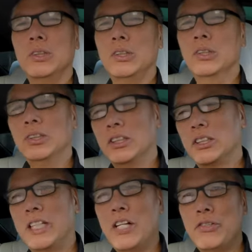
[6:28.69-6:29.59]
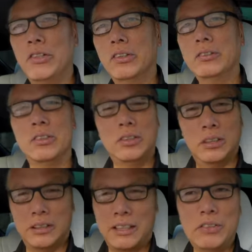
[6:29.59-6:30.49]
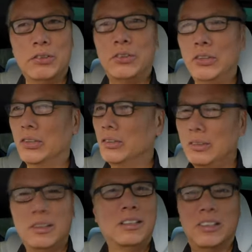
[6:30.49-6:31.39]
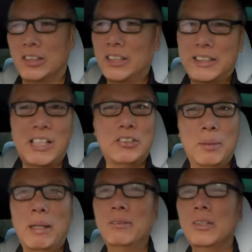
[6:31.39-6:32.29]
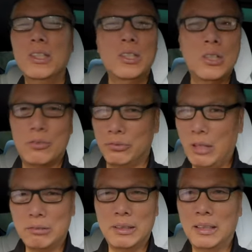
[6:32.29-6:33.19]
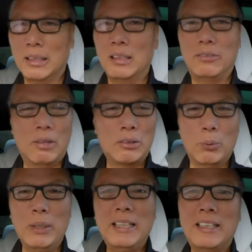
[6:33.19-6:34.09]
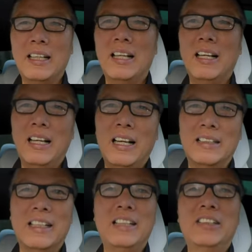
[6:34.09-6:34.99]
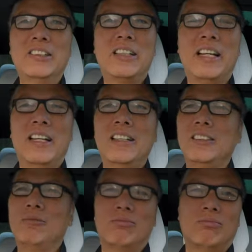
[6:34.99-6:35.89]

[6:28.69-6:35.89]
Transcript: Use the schedule, use the schedule tool to just schedule them out throughout the throughout the week, and then you can